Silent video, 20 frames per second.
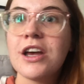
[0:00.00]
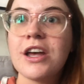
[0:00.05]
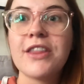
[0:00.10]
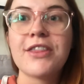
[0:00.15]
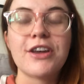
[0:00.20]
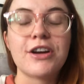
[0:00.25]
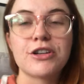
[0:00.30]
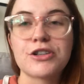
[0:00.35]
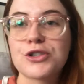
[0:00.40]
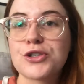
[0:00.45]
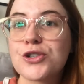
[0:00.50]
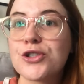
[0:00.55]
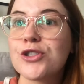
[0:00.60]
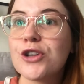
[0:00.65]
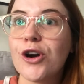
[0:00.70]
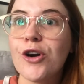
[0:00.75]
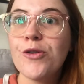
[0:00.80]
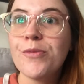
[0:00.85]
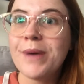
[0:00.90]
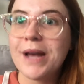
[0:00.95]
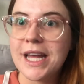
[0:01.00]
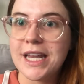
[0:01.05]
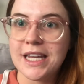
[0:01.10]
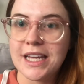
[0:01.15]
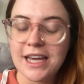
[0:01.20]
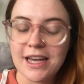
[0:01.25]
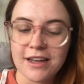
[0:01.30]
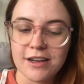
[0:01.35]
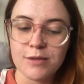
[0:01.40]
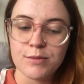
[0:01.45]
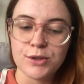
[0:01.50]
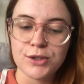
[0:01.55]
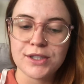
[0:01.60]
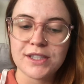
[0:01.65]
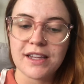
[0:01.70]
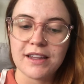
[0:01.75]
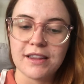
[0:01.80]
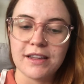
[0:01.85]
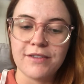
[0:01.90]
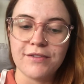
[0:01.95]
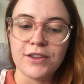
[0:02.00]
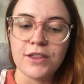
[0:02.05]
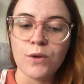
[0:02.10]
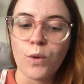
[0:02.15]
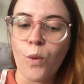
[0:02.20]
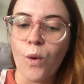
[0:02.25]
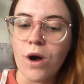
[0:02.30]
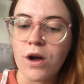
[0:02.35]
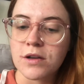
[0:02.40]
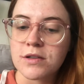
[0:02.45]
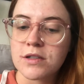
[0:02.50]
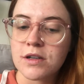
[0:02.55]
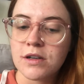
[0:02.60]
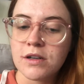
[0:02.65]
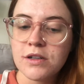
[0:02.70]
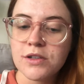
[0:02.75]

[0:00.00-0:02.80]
There's so many animals that live in the water,